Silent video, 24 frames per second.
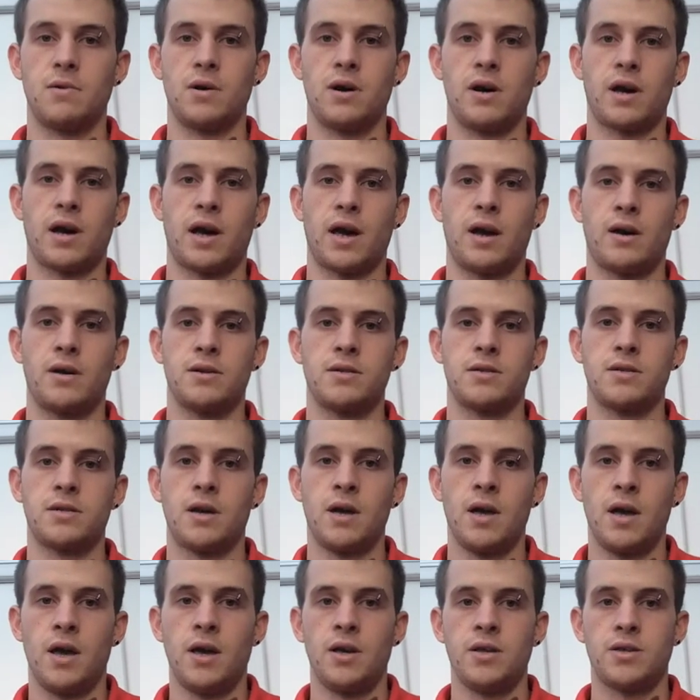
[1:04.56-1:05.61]
workouts.
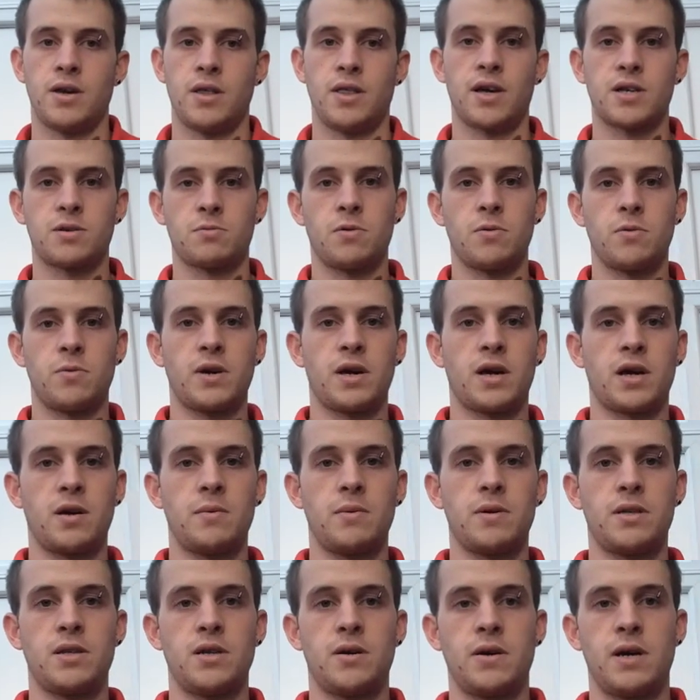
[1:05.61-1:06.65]
So that's what we're going to
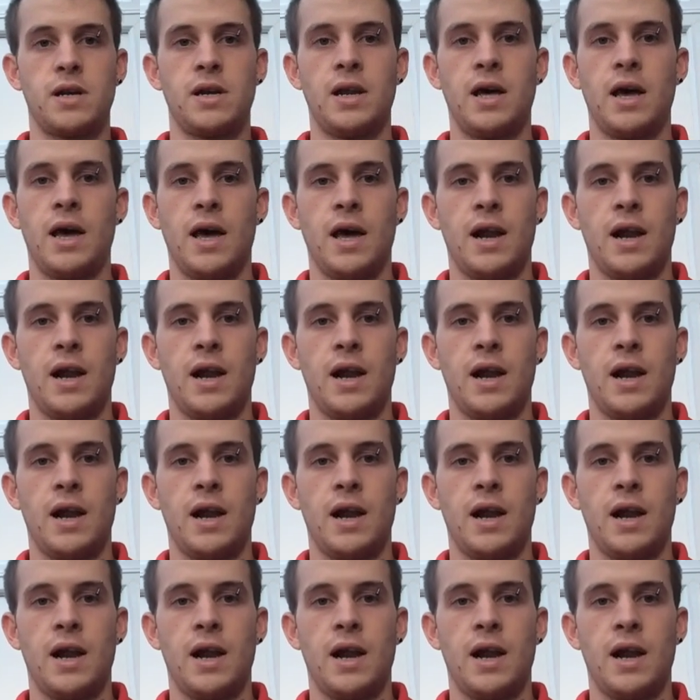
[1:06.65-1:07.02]
be doing.